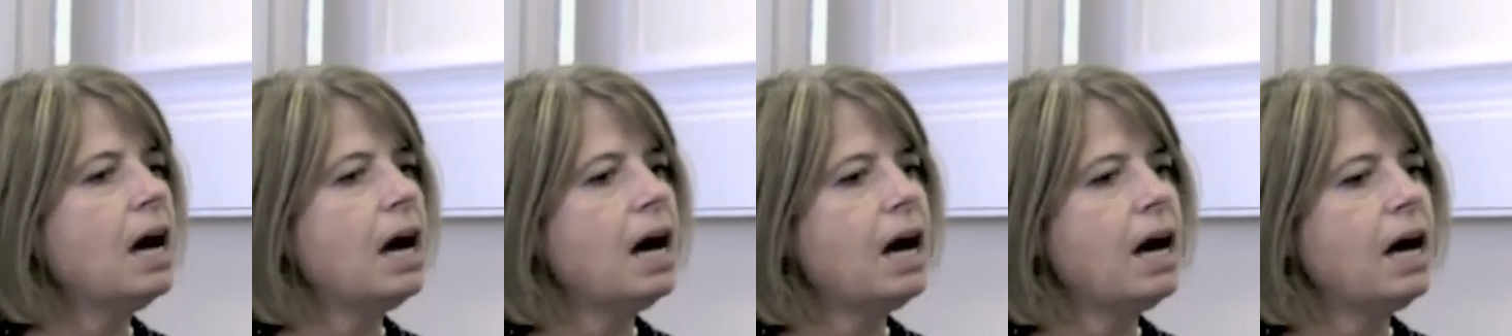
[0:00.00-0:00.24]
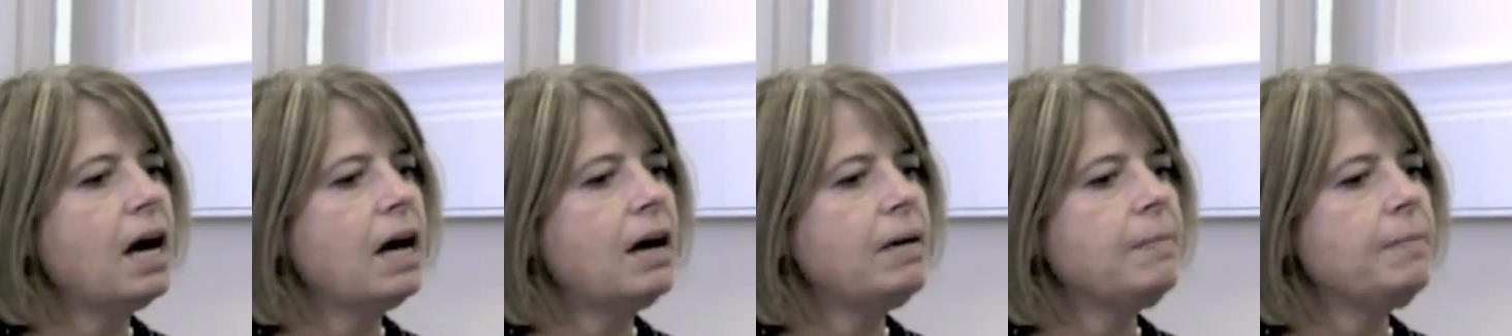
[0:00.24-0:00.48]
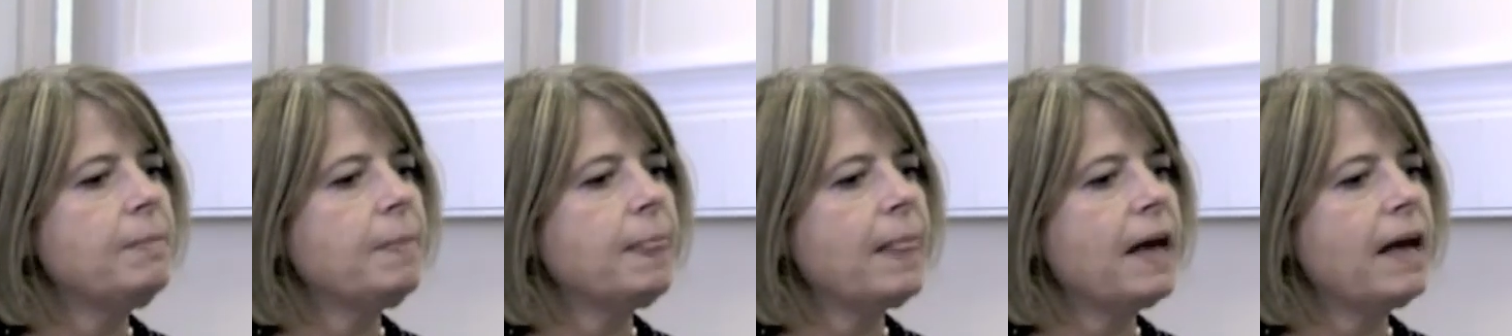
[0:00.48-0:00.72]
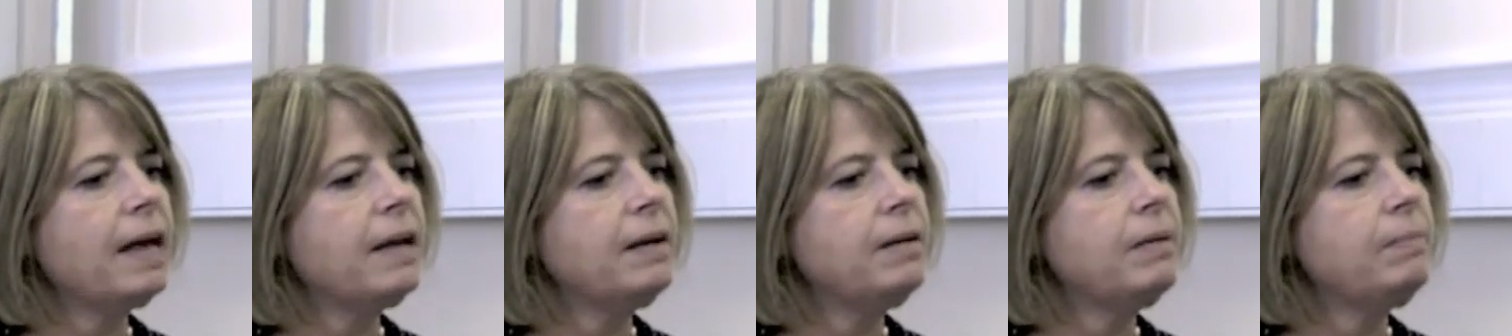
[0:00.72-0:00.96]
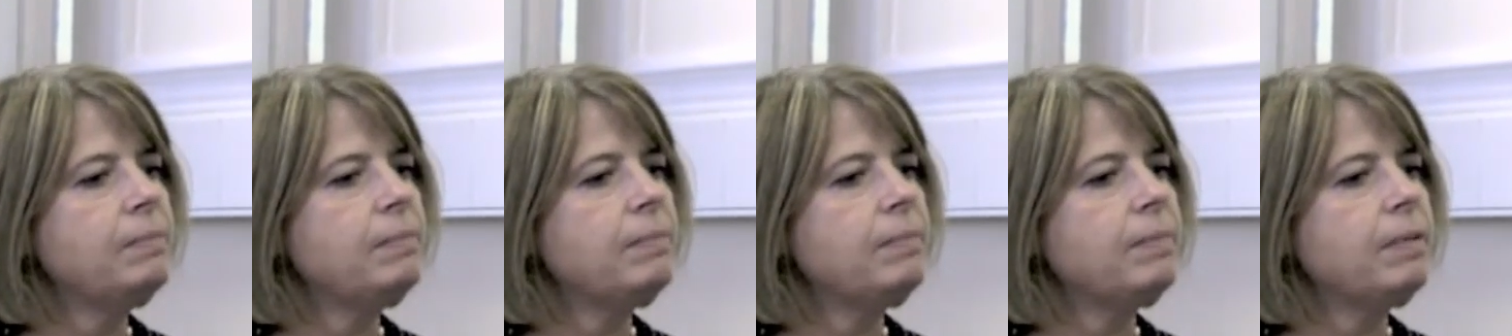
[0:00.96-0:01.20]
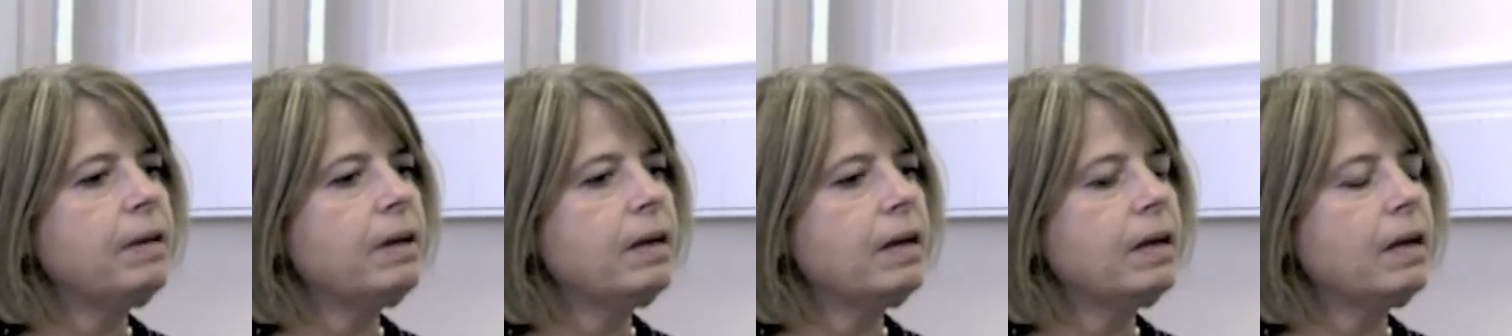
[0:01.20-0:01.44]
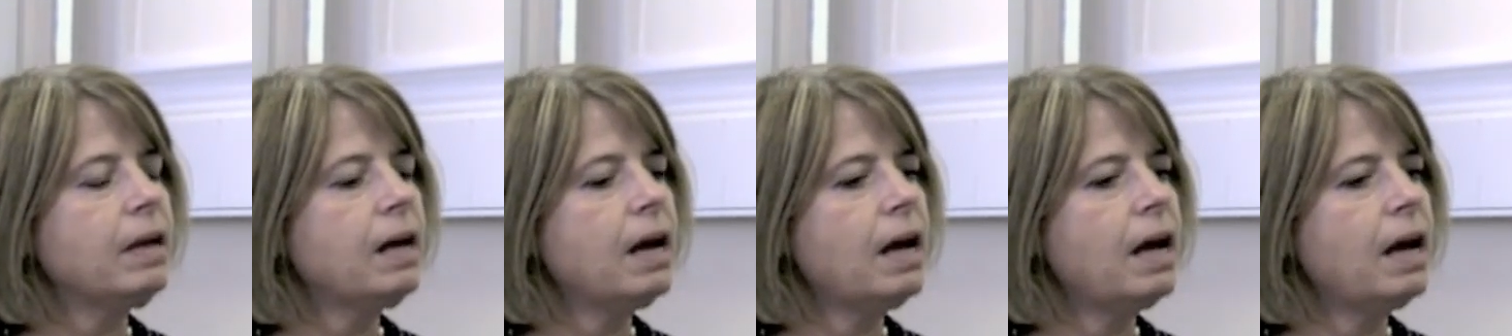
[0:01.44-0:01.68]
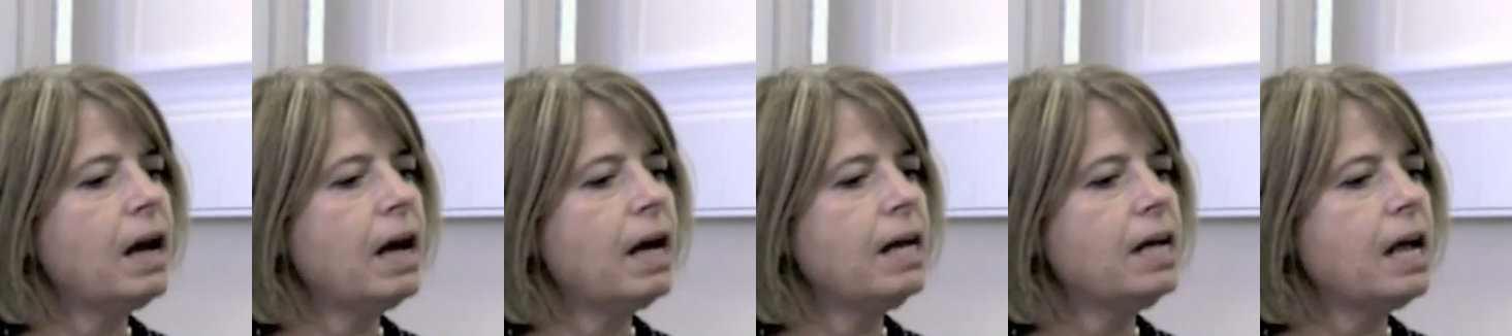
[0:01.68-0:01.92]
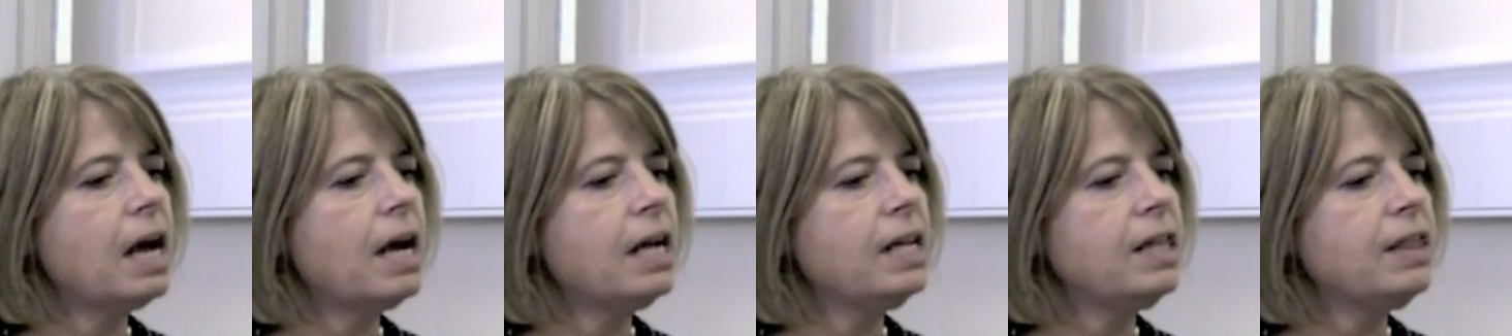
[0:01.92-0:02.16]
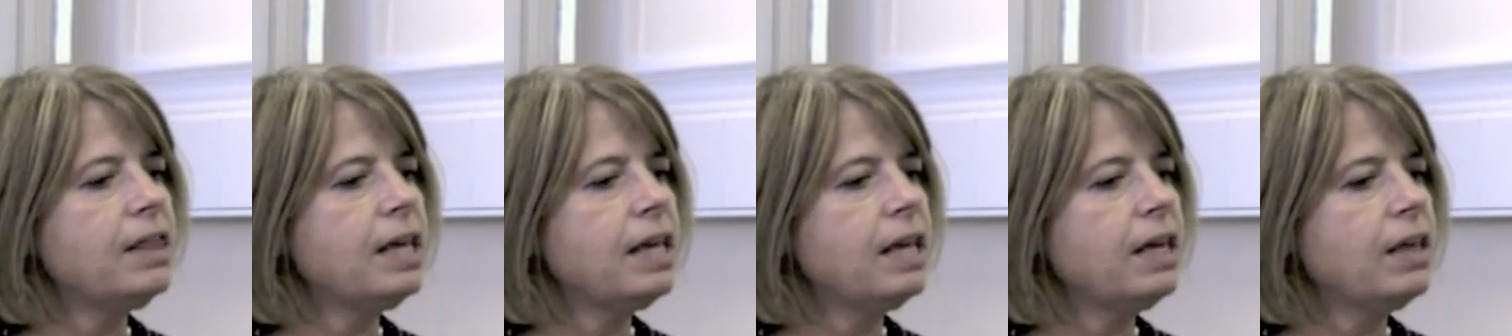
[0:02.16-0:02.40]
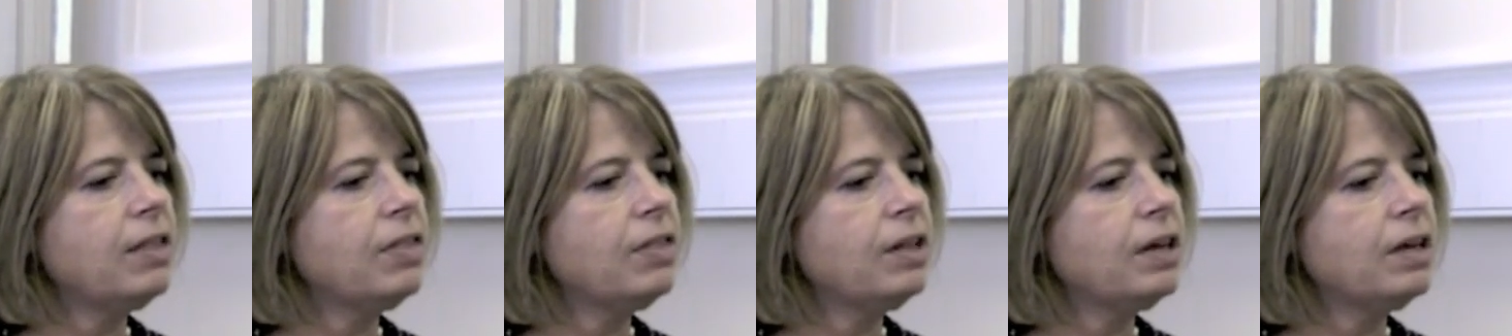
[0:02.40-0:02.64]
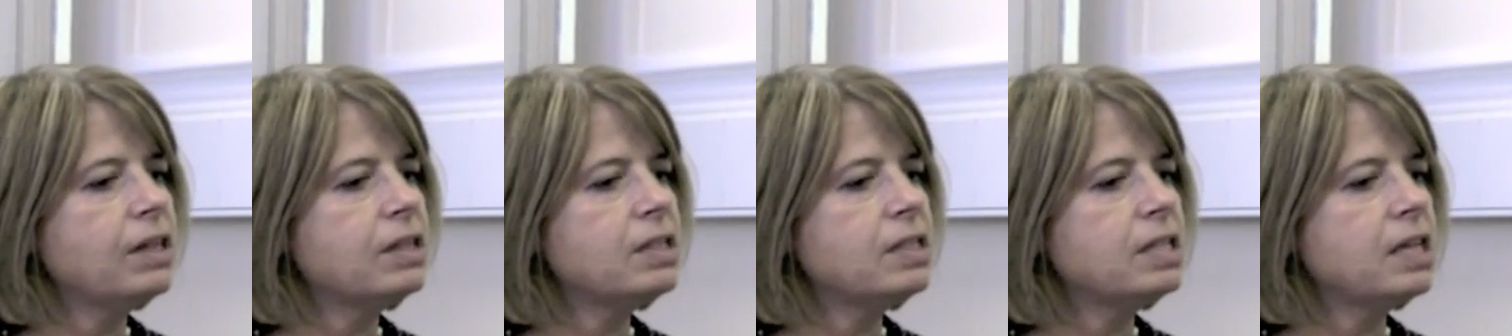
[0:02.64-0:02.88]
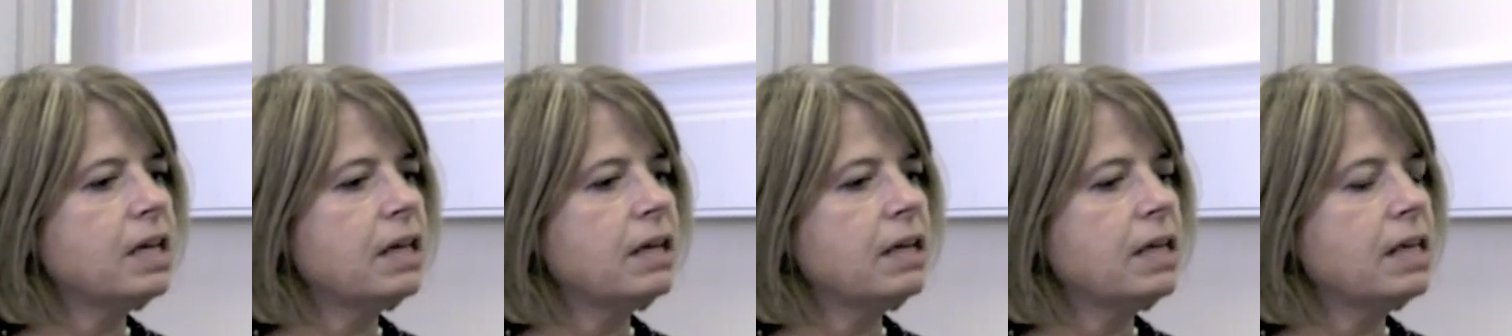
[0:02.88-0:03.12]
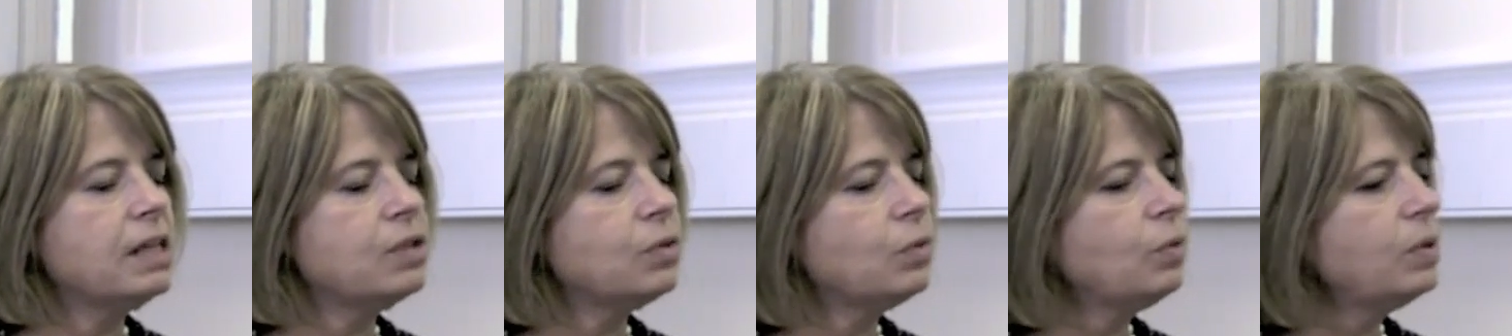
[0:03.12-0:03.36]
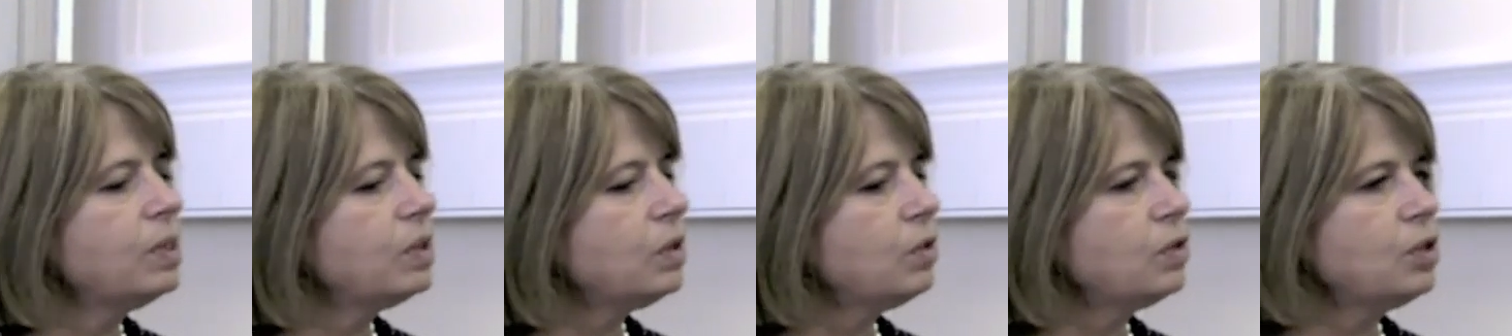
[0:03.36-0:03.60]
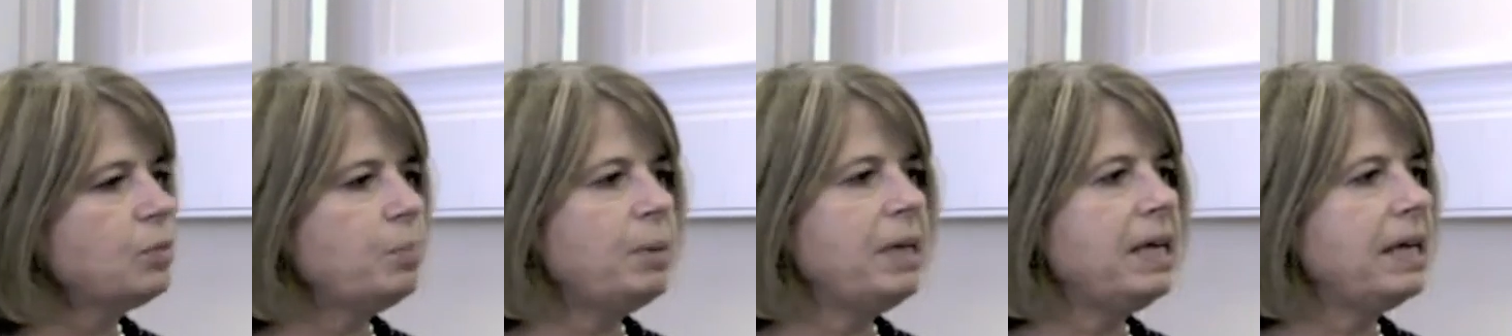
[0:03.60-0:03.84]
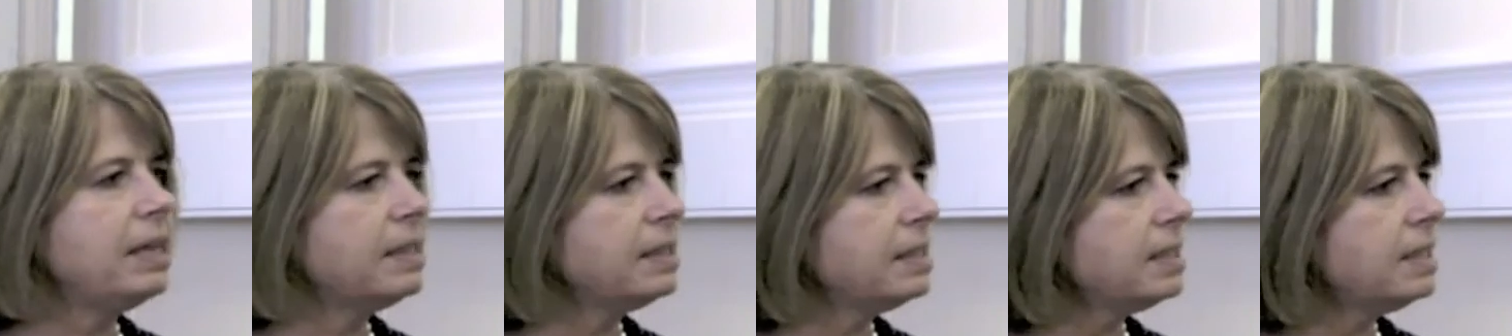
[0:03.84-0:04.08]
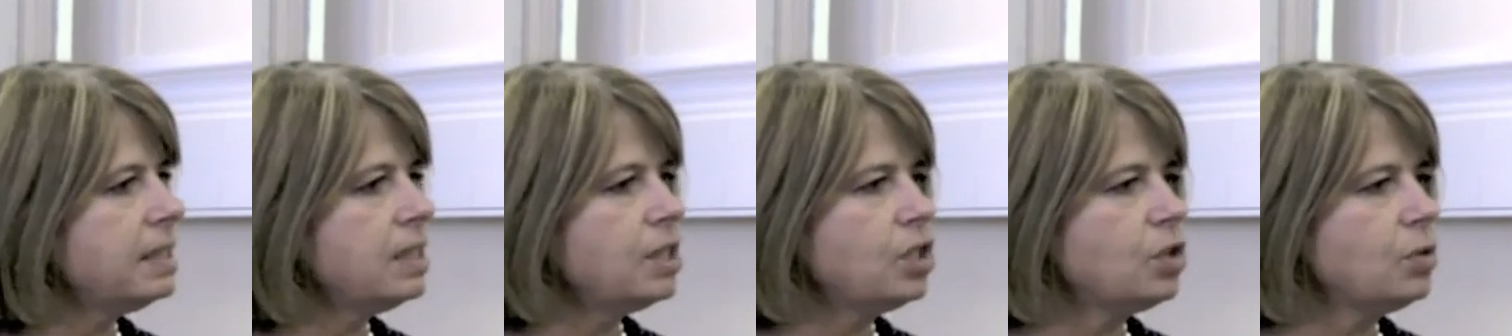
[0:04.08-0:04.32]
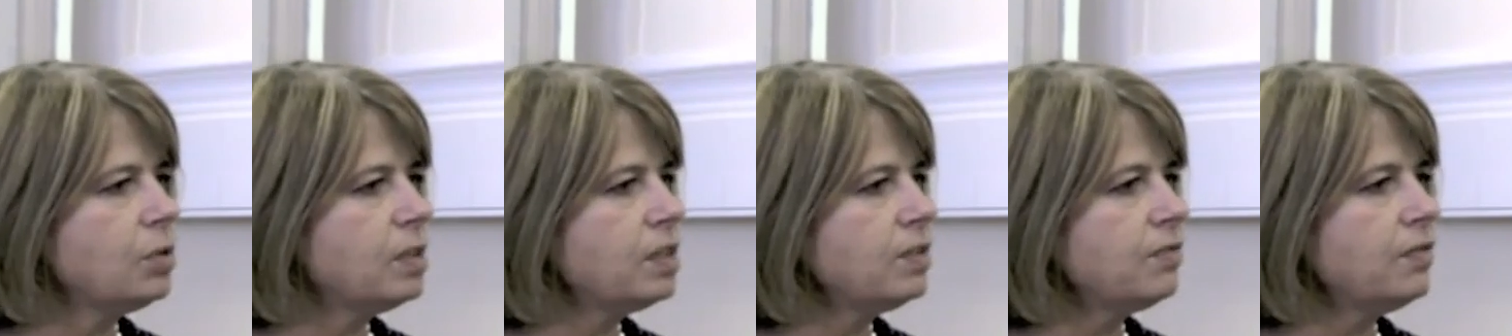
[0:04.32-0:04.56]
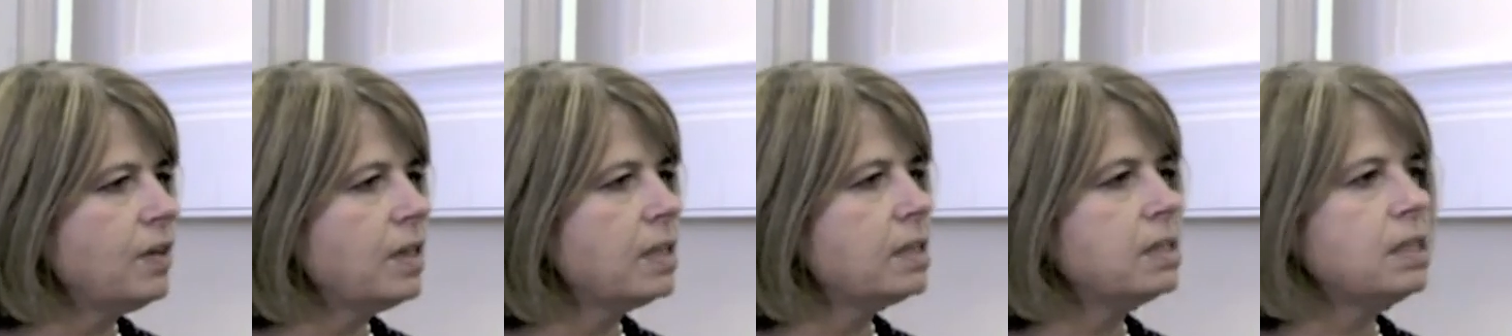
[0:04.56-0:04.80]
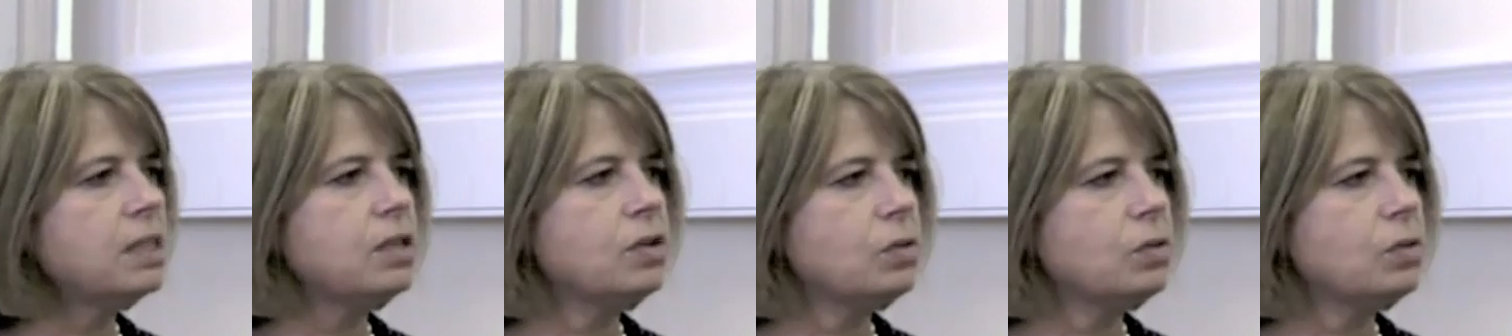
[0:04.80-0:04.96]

And I think that it's always got to be constituents first.